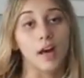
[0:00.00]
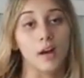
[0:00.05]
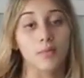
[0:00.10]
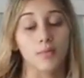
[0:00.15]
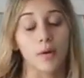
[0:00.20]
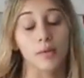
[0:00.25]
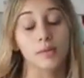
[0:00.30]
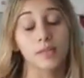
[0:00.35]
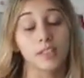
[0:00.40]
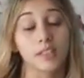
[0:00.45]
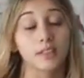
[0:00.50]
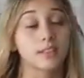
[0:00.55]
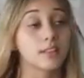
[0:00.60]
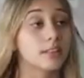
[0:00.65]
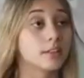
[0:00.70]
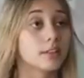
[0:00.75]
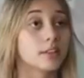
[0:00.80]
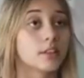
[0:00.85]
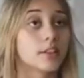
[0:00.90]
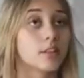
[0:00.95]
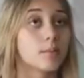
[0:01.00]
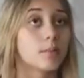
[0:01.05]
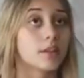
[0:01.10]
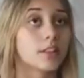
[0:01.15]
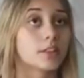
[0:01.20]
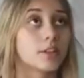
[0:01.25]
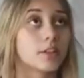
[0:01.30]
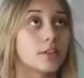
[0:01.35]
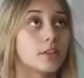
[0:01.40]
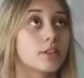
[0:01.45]
I probably didn't look at the
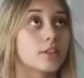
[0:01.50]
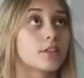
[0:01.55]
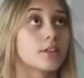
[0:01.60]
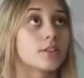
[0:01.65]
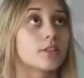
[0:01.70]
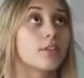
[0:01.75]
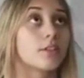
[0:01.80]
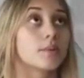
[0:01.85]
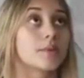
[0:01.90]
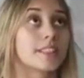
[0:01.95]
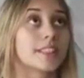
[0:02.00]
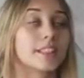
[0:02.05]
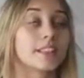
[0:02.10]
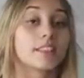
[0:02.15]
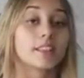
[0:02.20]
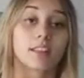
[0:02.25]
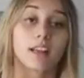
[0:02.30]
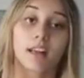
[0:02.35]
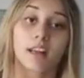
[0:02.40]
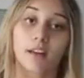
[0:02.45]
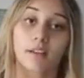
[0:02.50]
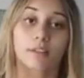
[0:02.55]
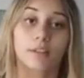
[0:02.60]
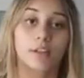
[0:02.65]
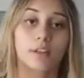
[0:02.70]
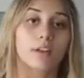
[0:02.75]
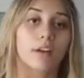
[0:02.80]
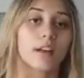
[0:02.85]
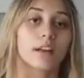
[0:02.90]
picture or the description because I never do.